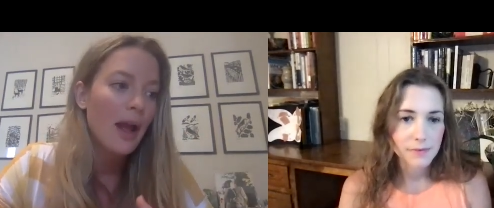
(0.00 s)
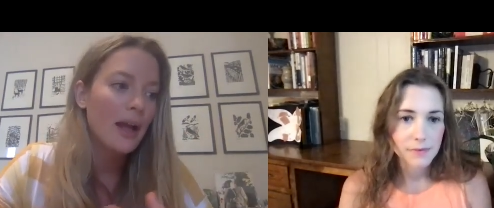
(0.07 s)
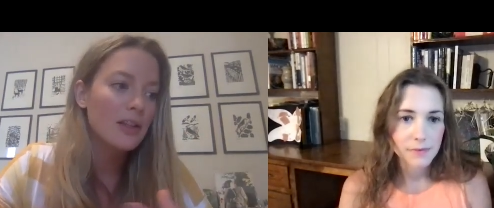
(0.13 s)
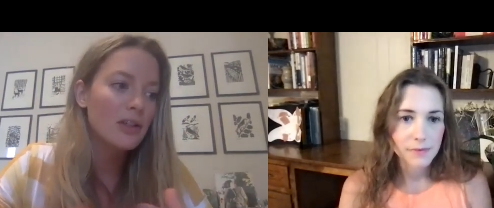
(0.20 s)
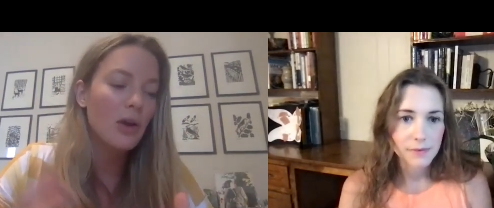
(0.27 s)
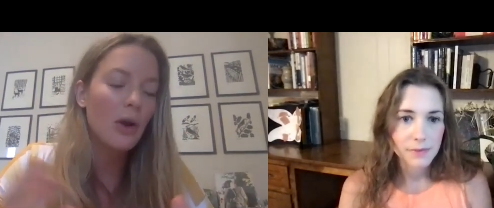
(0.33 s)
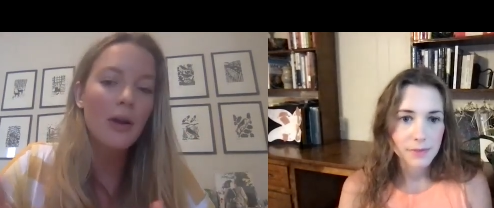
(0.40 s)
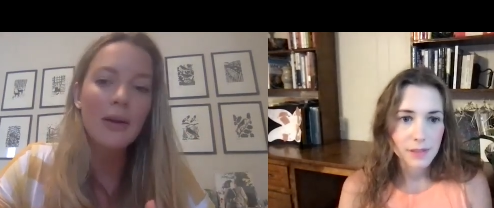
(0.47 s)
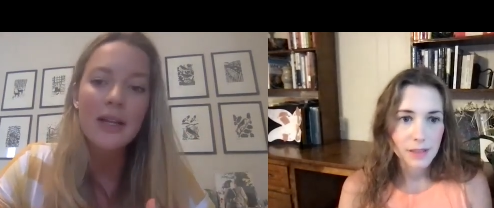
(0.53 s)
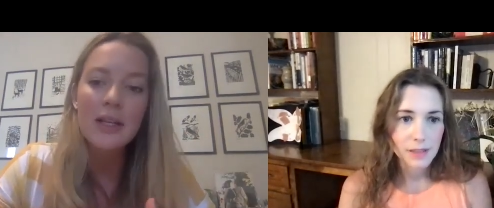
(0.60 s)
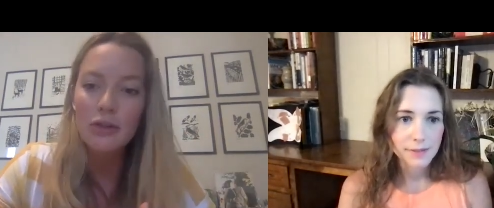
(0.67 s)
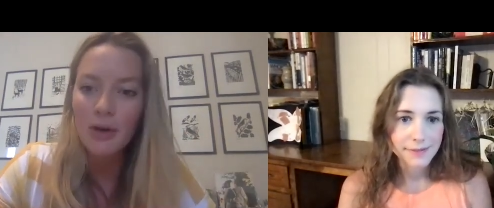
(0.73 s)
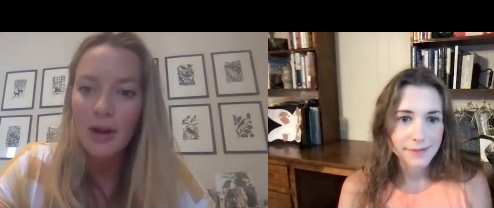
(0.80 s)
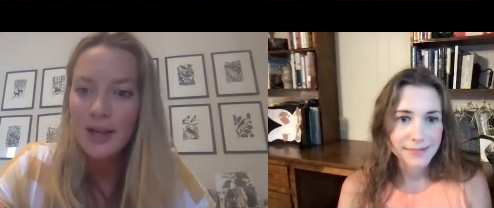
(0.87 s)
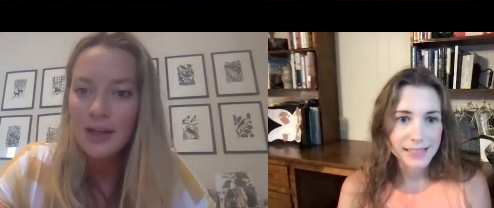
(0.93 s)
Speaker 1: has not only
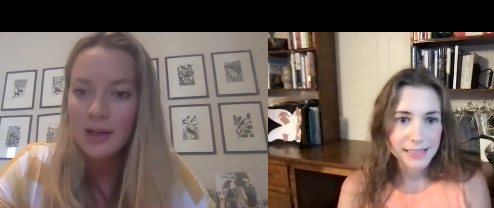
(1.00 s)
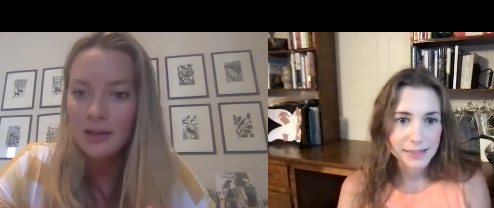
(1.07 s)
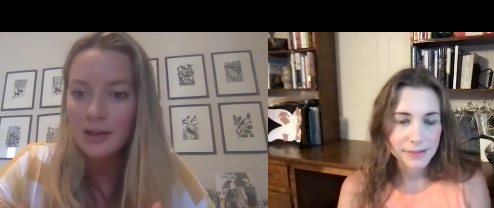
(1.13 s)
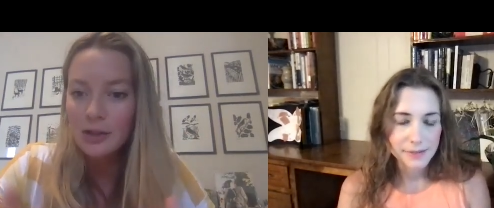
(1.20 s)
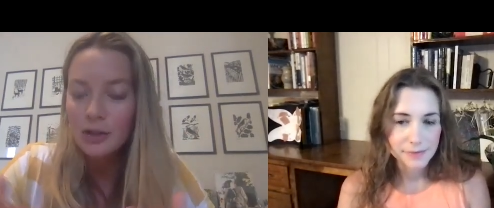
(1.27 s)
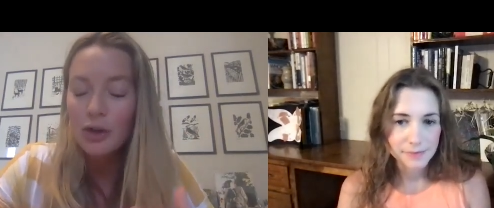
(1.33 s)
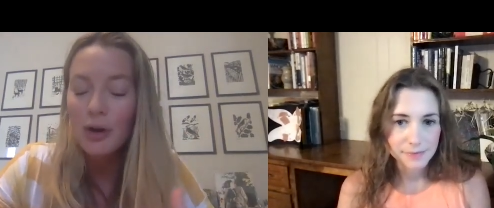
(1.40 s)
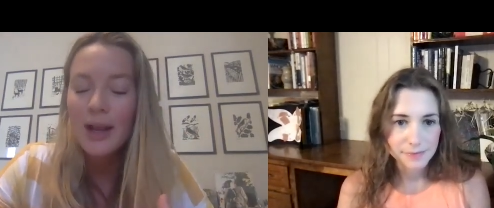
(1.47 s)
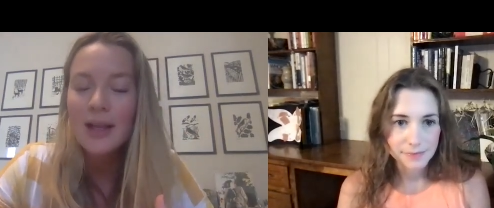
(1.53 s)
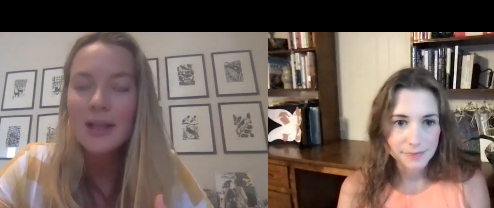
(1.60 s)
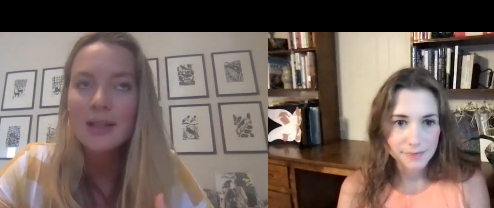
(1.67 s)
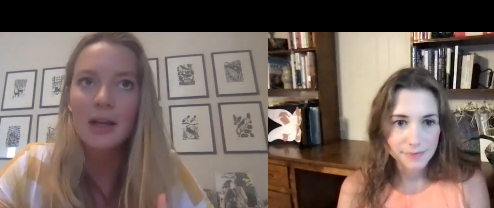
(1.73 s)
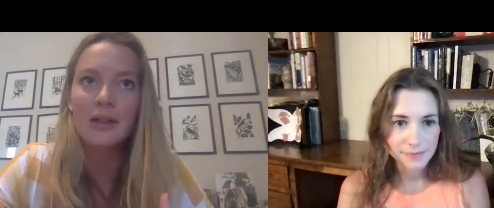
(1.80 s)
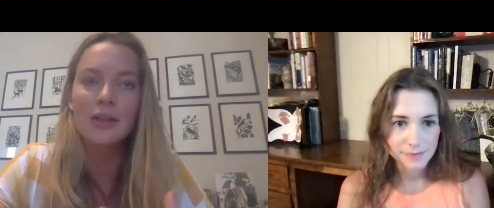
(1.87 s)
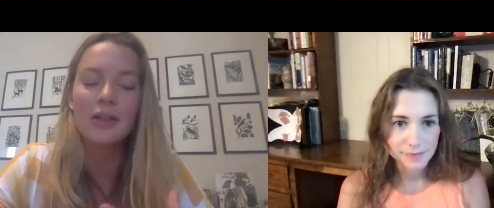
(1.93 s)
trained un- trained
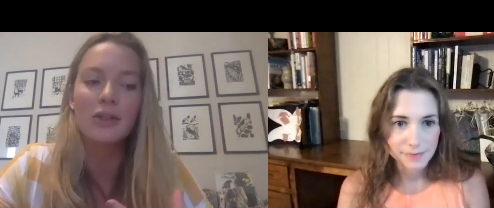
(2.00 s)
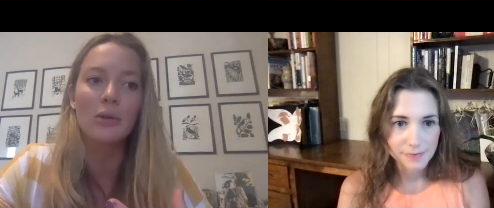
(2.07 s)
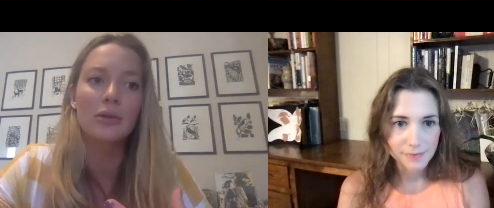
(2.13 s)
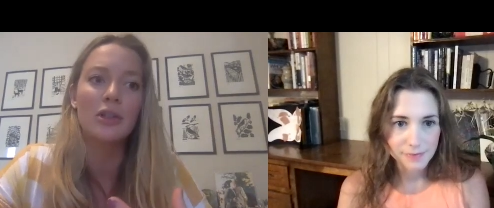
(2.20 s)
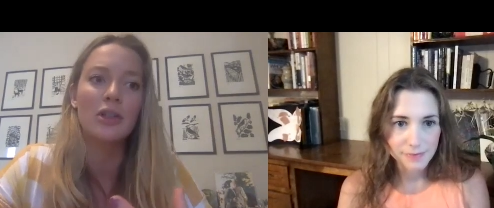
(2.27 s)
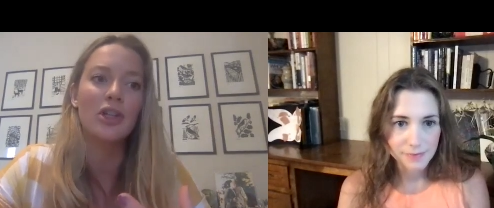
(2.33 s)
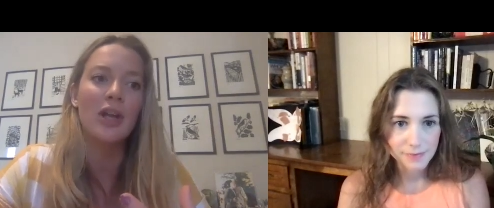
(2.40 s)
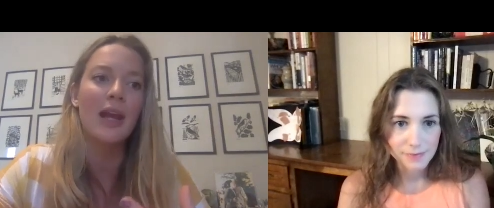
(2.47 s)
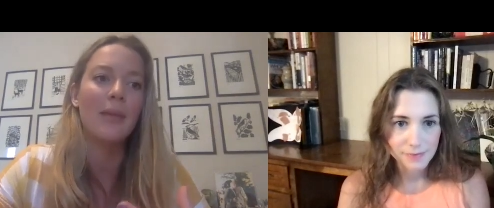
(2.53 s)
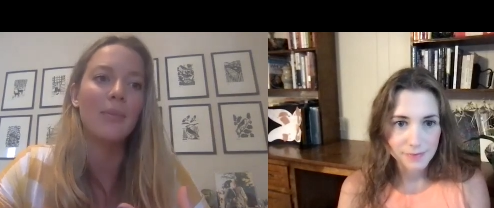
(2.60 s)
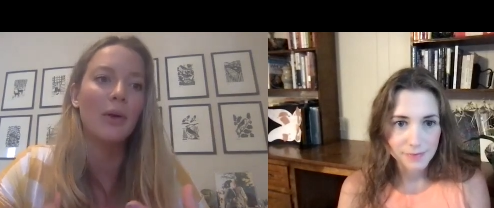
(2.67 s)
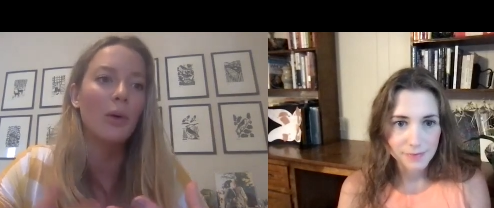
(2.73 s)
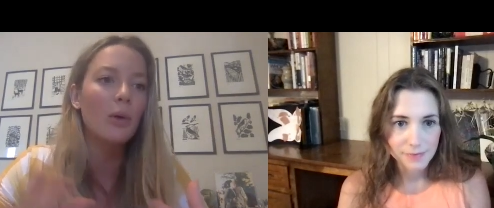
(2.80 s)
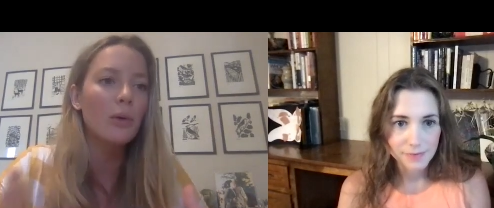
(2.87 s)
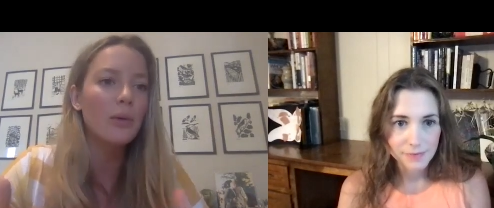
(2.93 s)
under Dr. Jade,
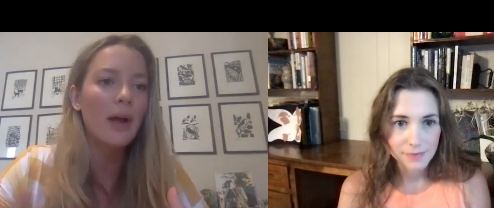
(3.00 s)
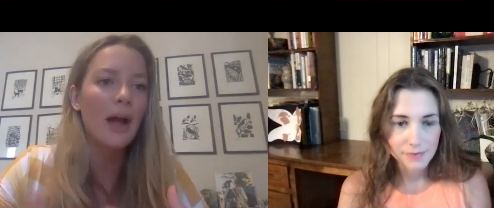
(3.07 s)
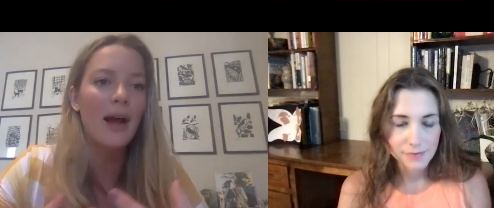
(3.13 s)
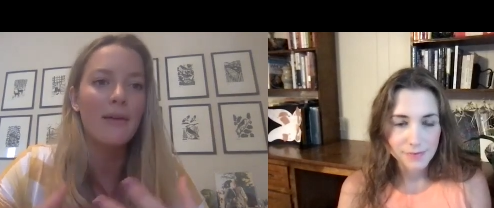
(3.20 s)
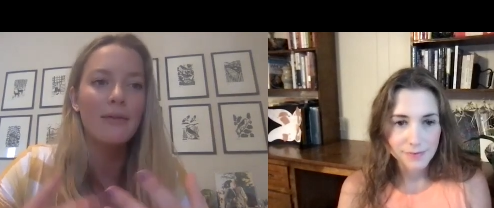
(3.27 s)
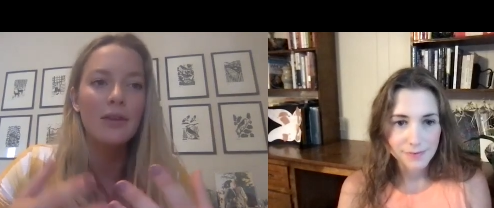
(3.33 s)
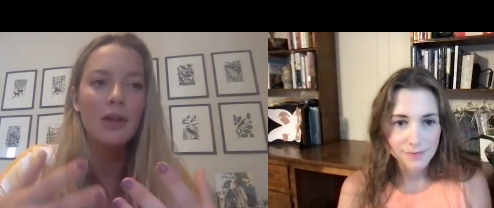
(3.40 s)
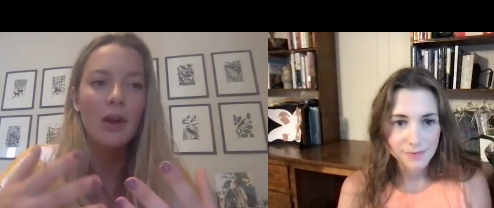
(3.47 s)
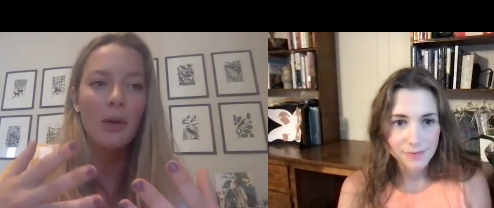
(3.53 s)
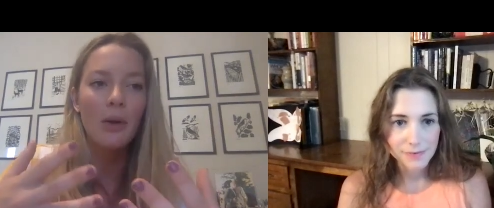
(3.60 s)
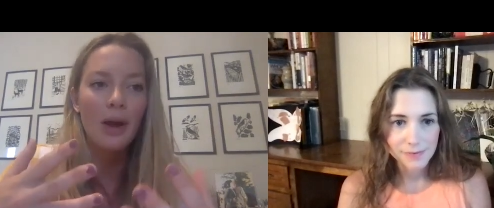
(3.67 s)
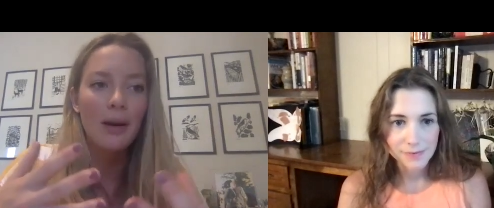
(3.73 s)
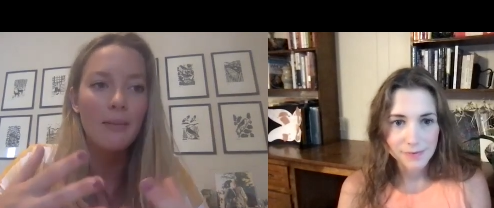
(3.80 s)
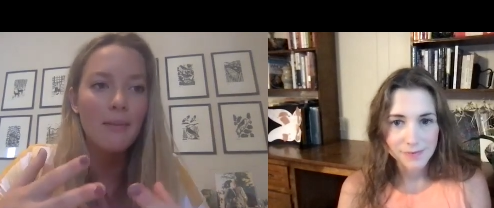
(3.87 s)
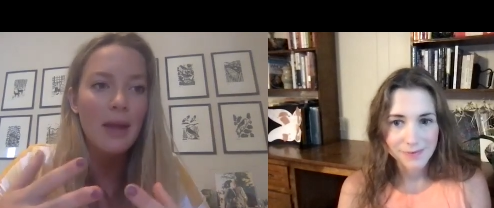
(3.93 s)
but all have you know
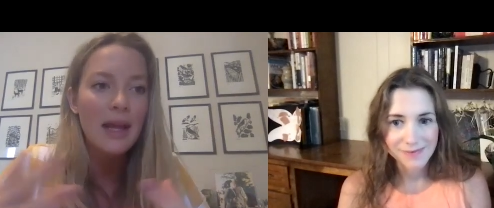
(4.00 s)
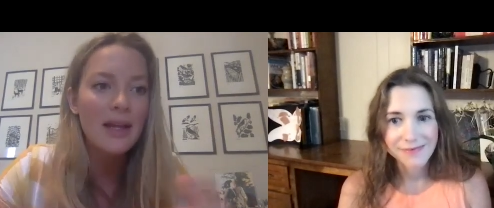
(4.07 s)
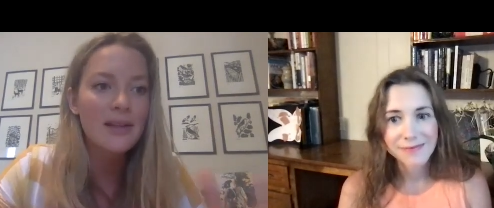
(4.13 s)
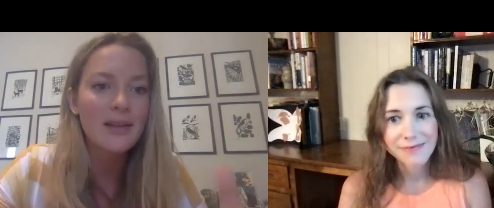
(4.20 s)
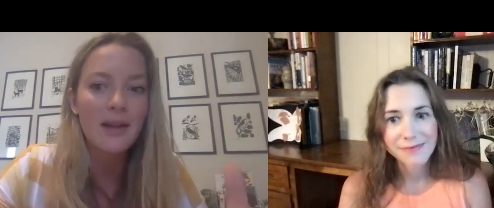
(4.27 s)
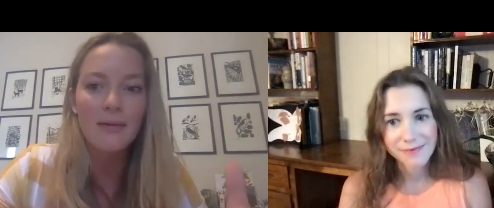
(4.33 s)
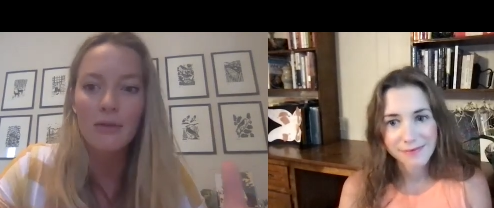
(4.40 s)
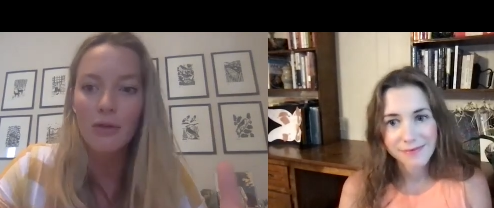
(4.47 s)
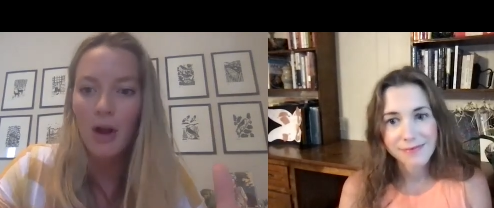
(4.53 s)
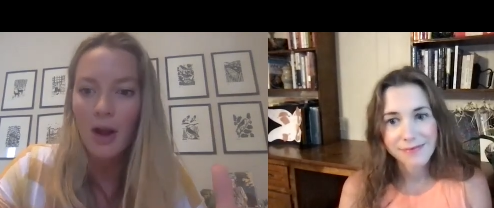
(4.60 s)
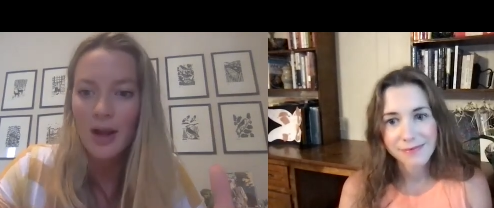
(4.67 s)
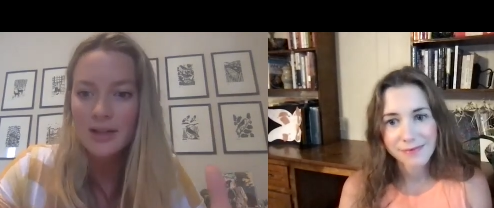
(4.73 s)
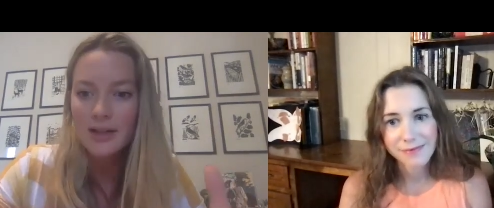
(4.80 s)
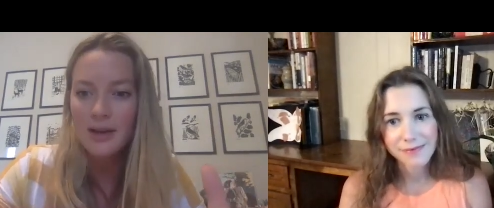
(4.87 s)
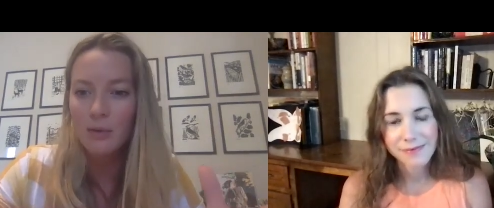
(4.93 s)
an amazing
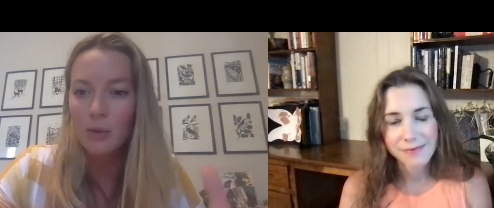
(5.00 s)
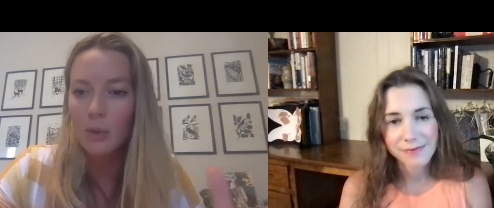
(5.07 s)
variety of